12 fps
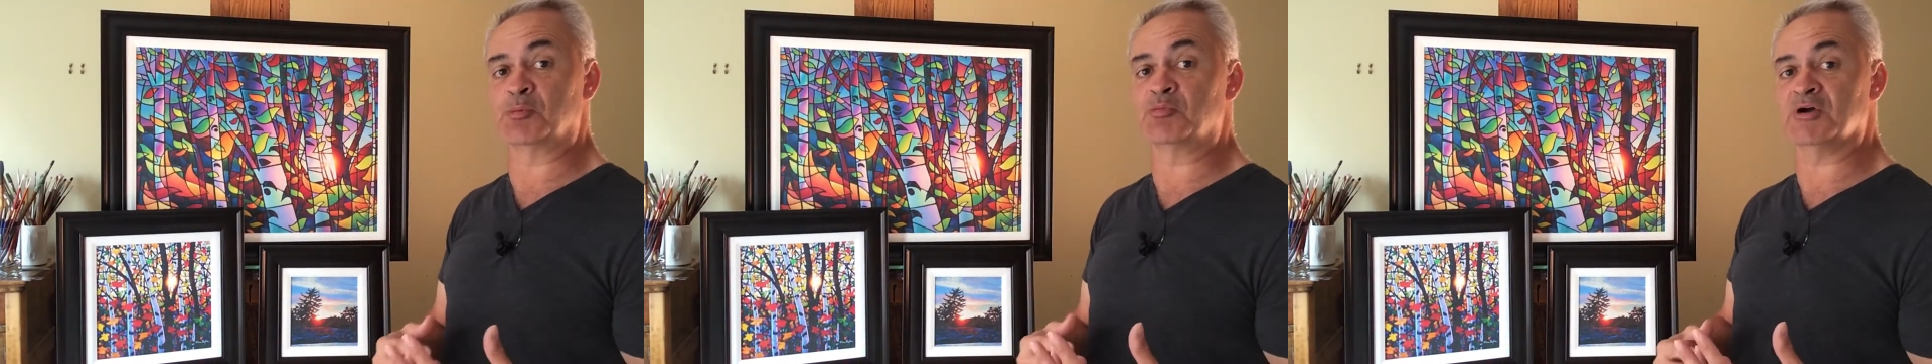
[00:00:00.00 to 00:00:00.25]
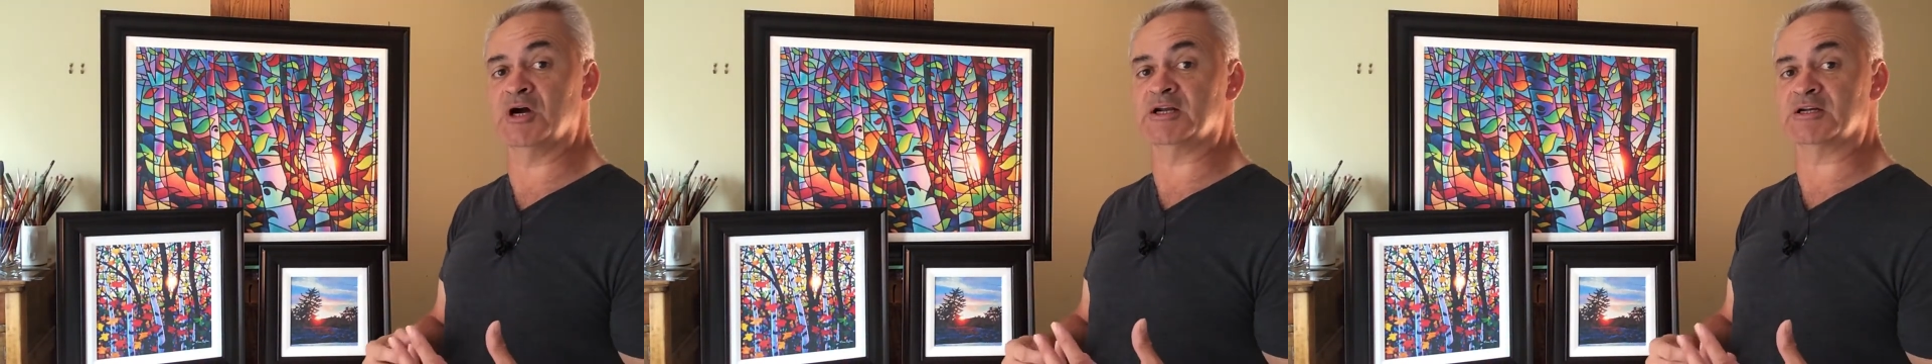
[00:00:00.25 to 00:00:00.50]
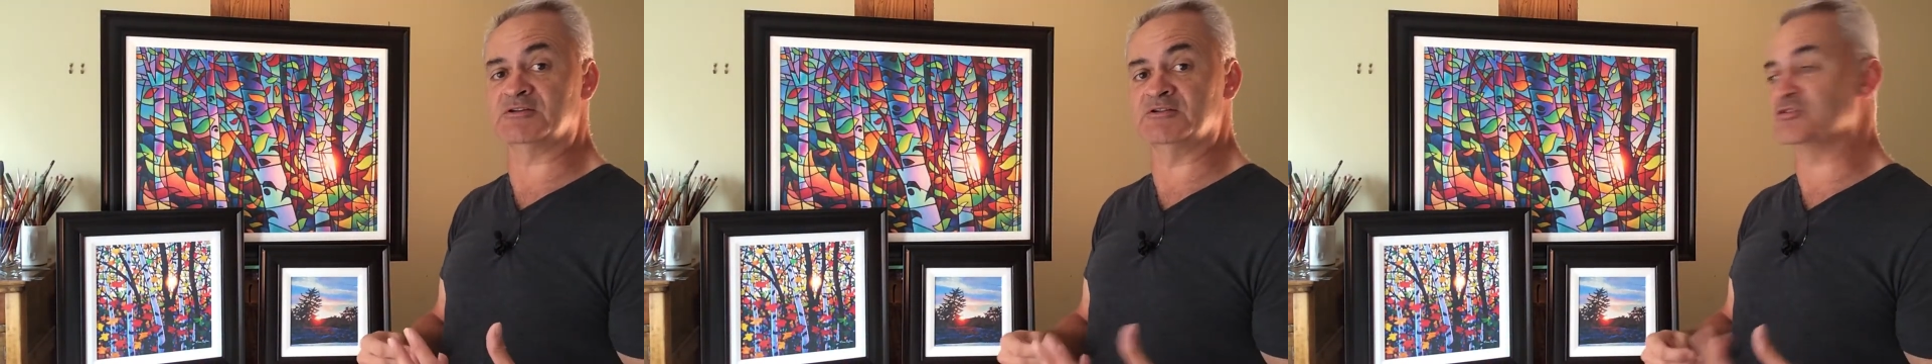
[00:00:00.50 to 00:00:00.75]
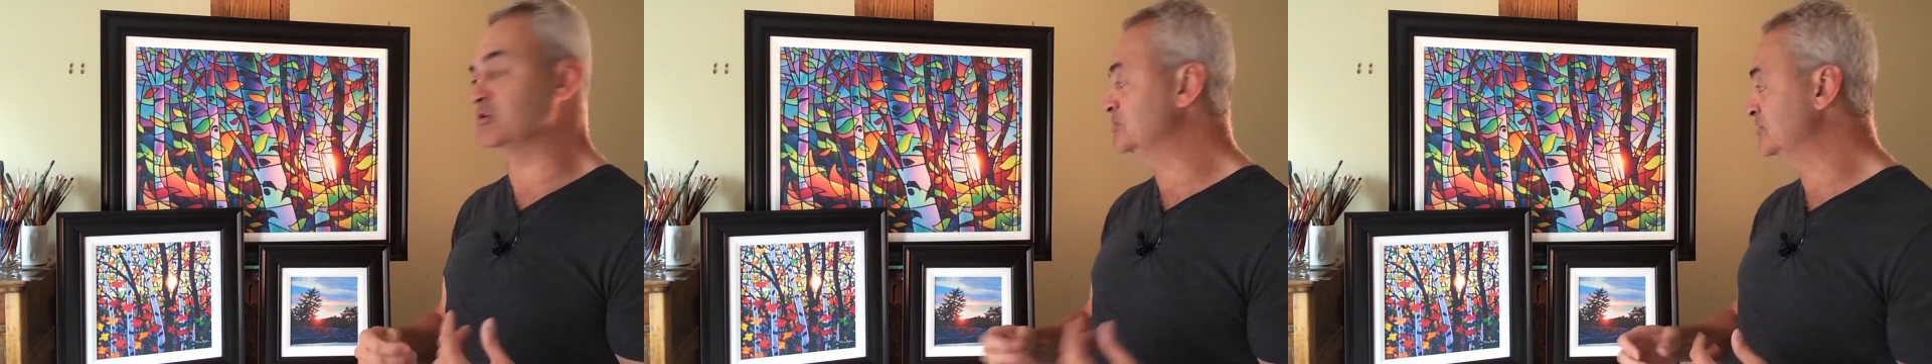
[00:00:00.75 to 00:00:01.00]
product in
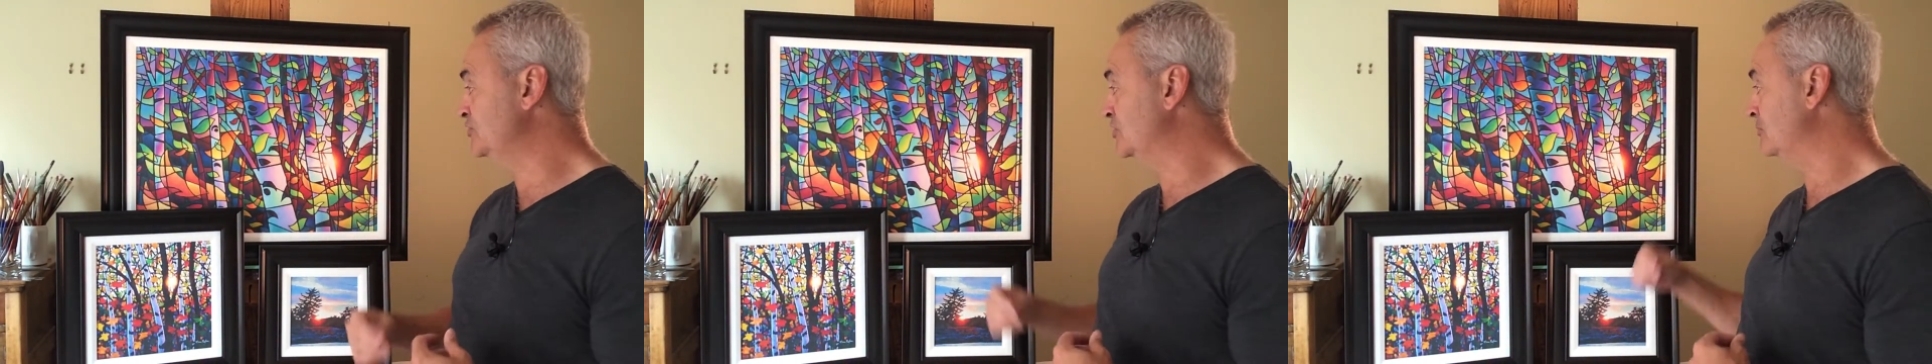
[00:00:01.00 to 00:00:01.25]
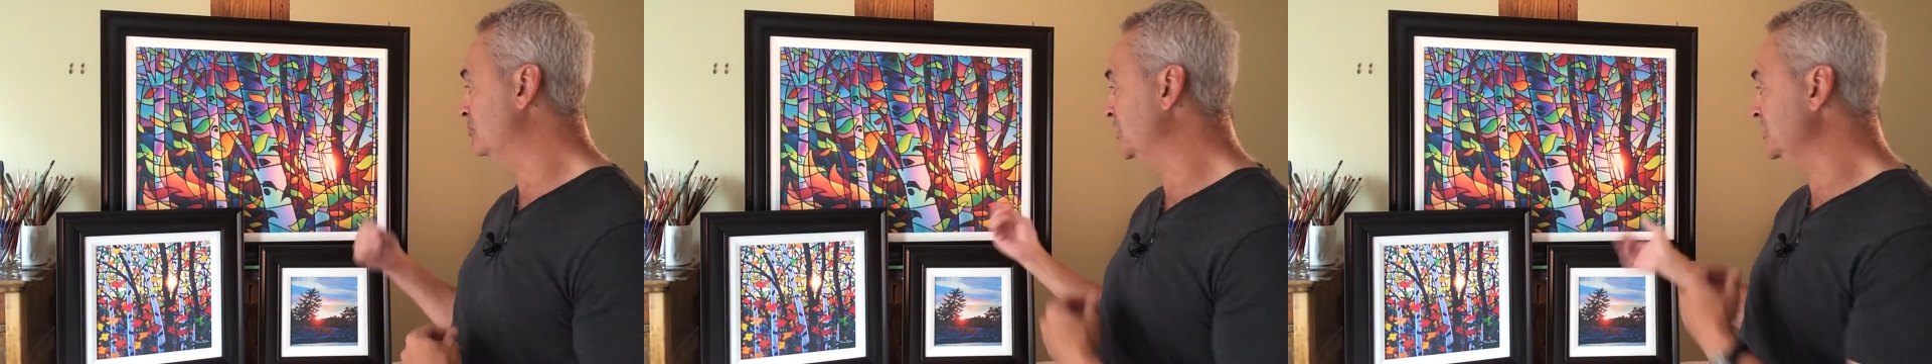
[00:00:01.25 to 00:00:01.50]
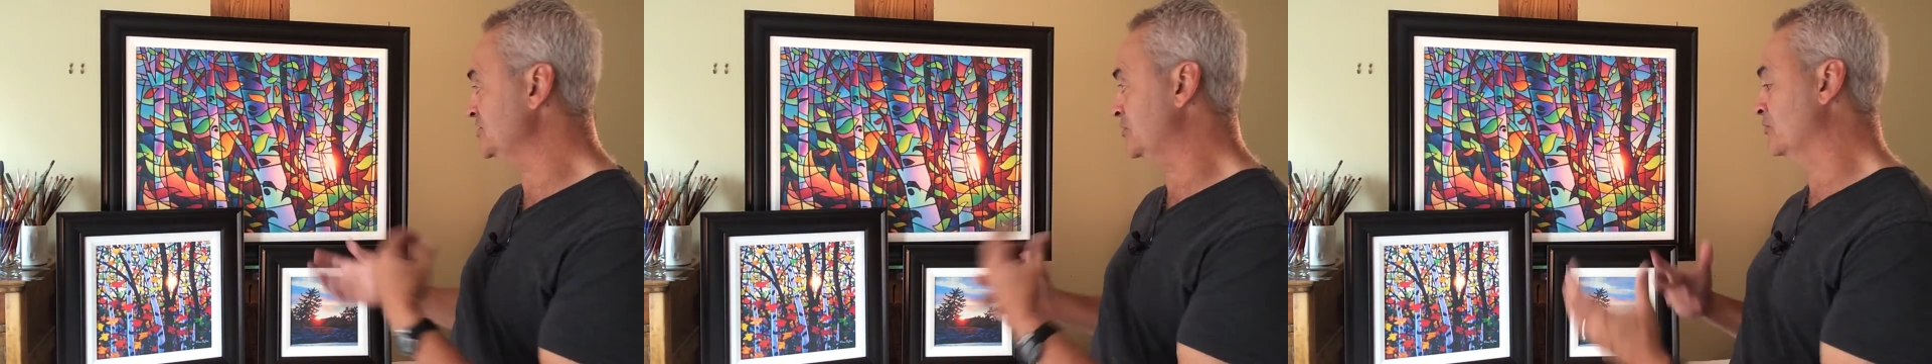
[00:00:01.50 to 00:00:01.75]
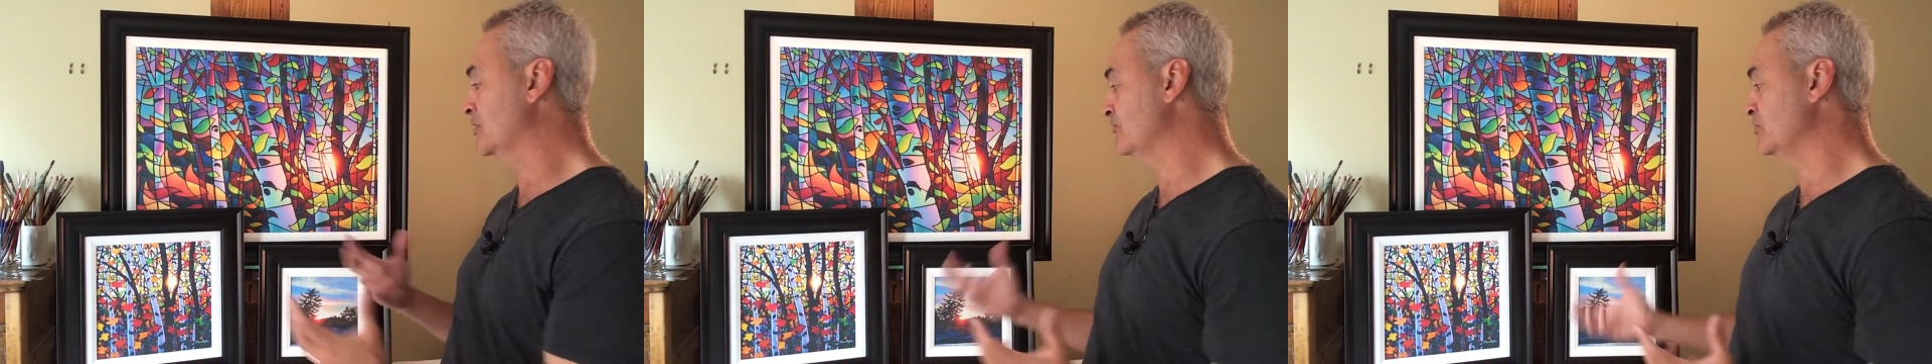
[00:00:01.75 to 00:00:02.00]
terms of you can place it
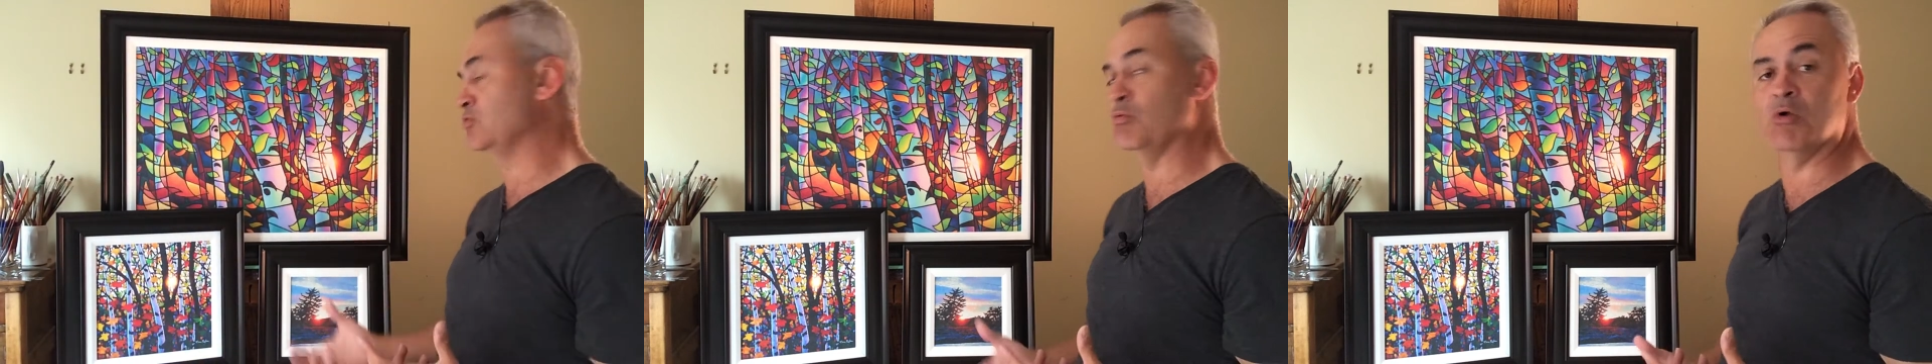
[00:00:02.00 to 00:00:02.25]
wherever you